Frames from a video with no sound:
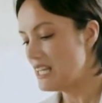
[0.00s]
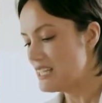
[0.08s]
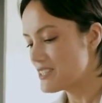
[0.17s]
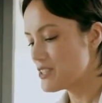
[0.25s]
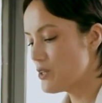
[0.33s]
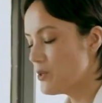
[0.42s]

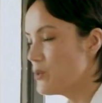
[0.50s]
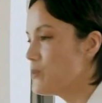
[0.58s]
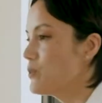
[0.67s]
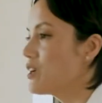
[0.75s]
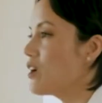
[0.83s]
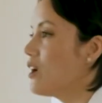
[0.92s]
So
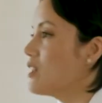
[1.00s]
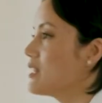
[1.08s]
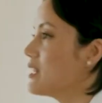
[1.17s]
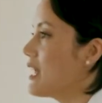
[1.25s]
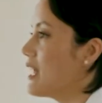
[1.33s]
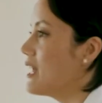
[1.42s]
we call
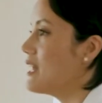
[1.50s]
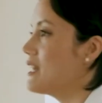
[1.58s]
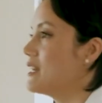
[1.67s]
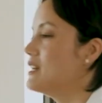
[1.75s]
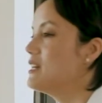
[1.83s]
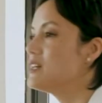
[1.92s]
it a